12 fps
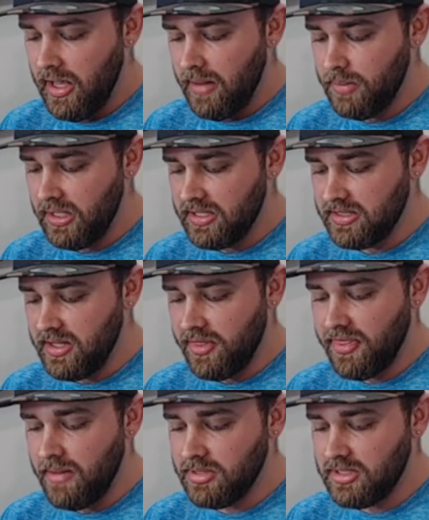because the
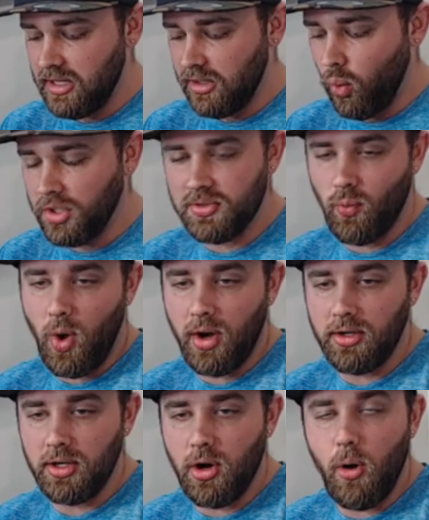thumbstick wasn't
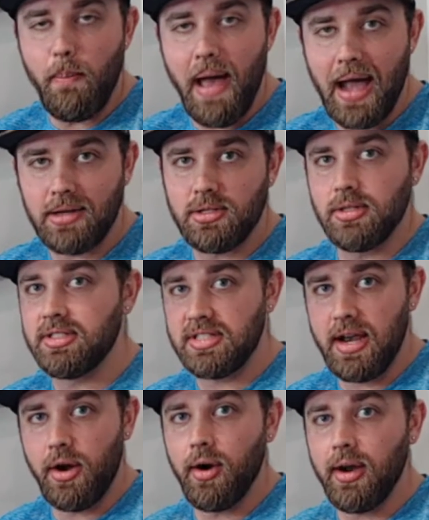wanting to go back to
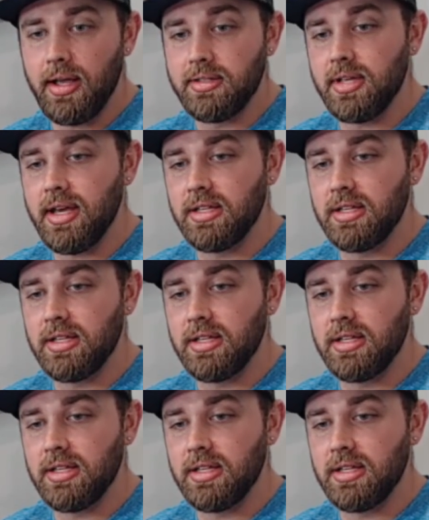center as